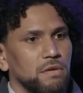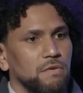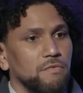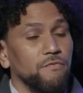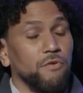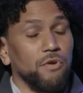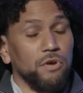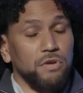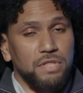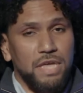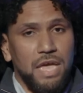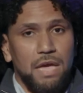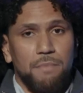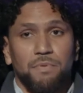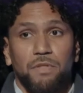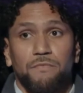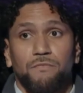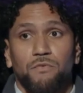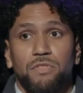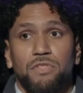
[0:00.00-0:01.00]
For
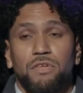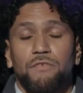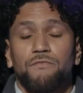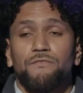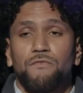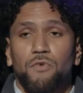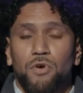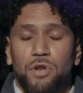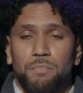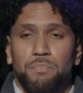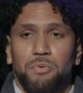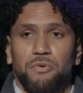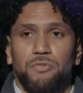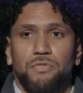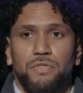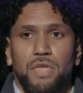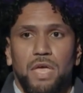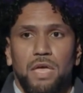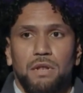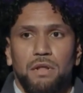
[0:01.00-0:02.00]
example, if we set
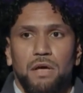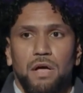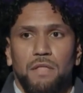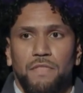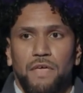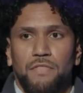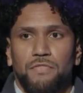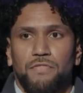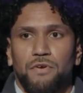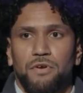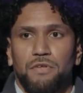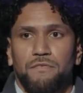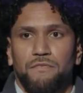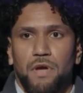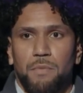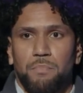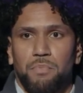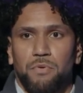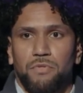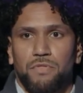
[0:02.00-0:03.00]
40% on that
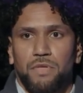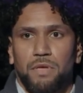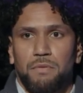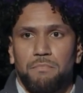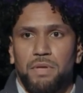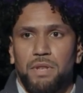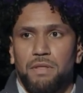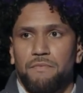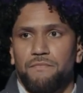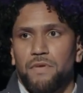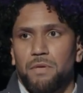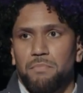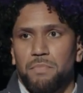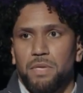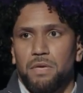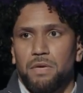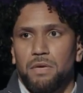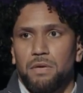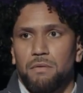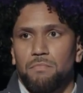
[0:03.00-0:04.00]
35% median family
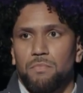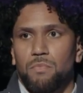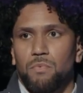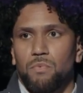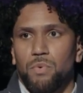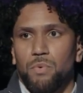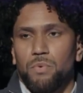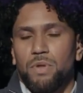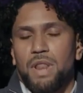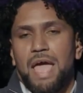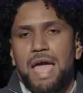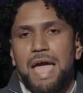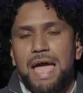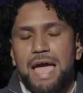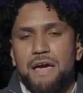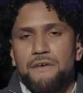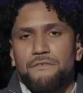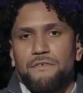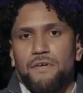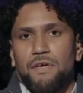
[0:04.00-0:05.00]
income, we would
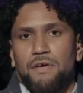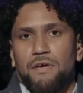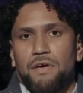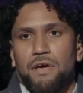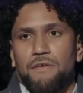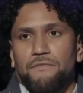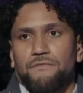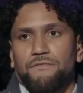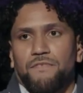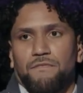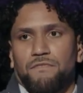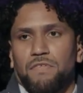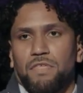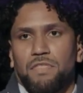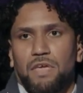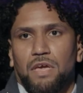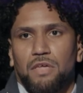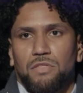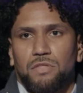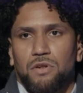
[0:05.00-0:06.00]
have a
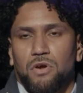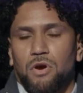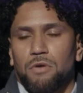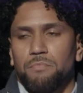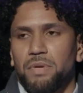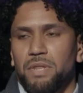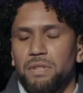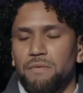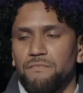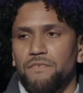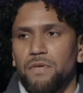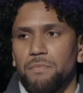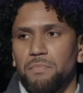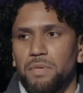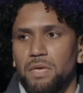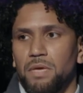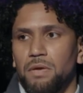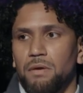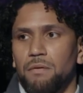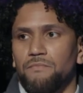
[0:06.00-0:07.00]
$50,000 median
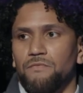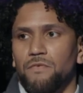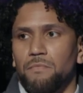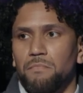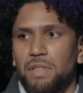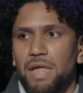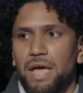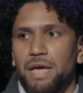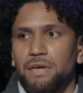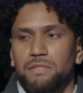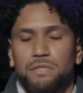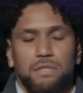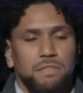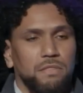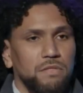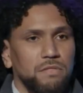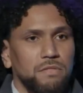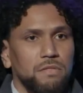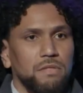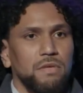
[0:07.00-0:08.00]
family income for blacks in
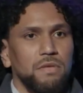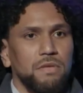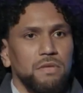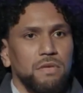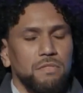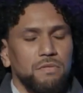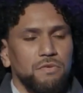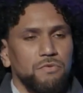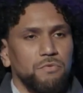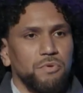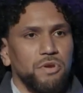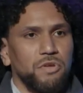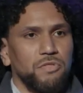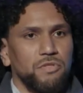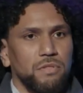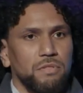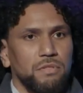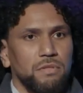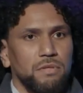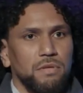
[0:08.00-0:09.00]
this
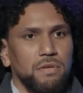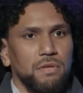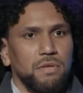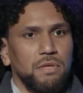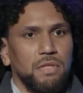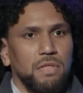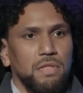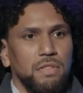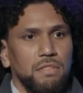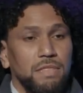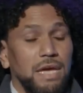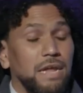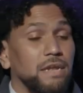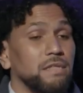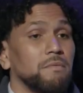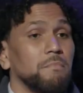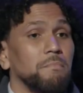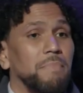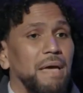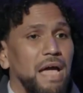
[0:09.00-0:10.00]
region. That
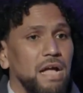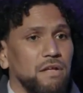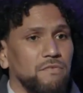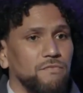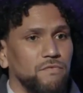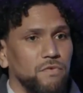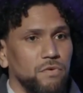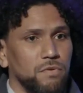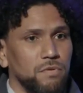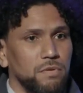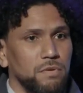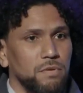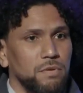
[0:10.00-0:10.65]
is impactful.